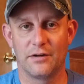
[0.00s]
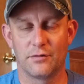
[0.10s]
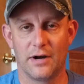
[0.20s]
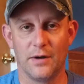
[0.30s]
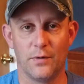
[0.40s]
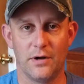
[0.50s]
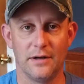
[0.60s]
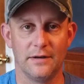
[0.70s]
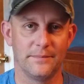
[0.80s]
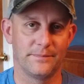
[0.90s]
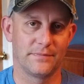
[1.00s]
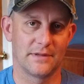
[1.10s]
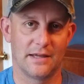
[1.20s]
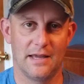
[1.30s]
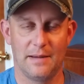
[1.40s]
a great one.
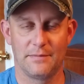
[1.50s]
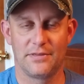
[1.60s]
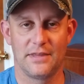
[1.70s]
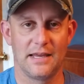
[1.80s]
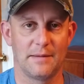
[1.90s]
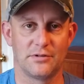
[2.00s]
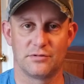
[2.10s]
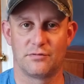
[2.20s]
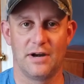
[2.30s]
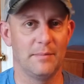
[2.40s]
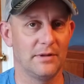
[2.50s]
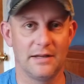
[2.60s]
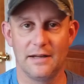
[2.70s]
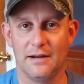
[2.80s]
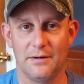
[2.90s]
I think I'm just
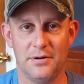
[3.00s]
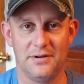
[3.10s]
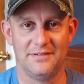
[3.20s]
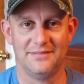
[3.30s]
rambling now.